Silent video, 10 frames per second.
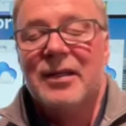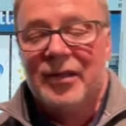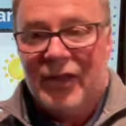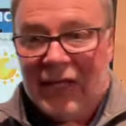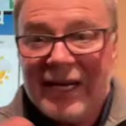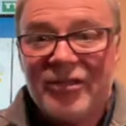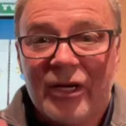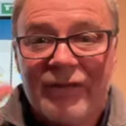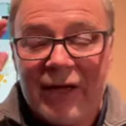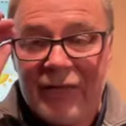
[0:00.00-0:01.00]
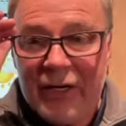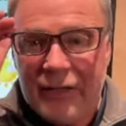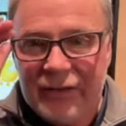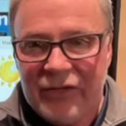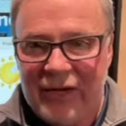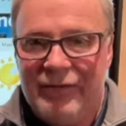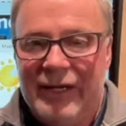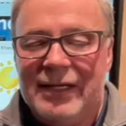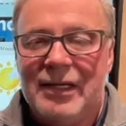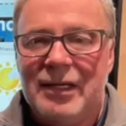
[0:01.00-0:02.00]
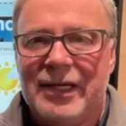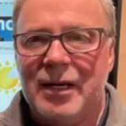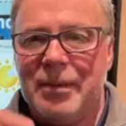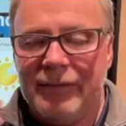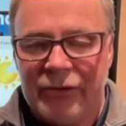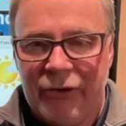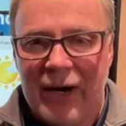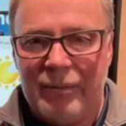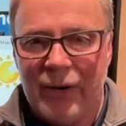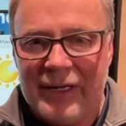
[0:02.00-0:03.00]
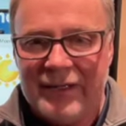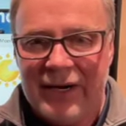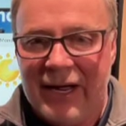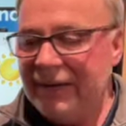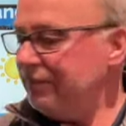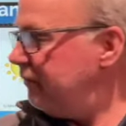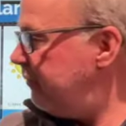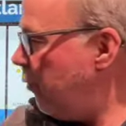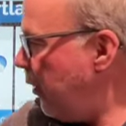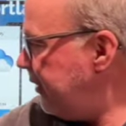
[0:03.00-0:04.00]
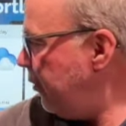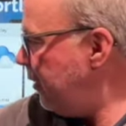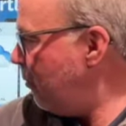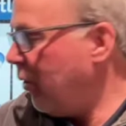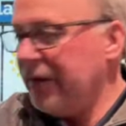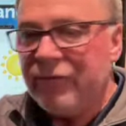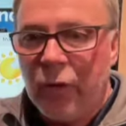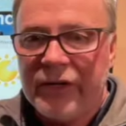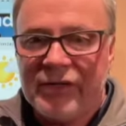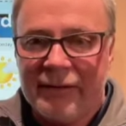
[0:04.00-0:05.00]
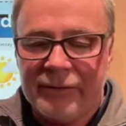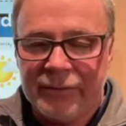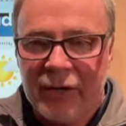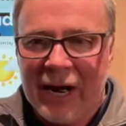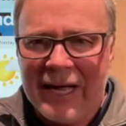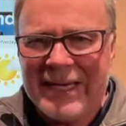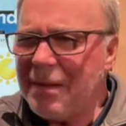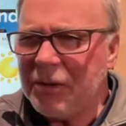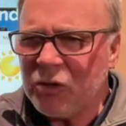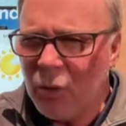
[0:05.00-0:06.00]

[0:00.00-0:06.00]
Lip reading: The light stuff out there this evening, get a bit of a dry break tonight, 42 in the morning, 47 for a high, not much